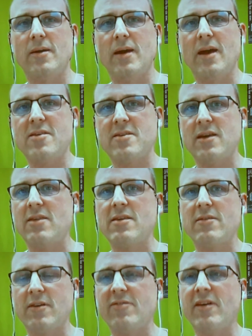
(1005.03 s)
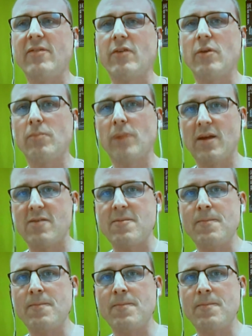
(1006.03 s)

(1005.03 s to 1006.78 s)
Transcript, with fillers: ACA 500 plus.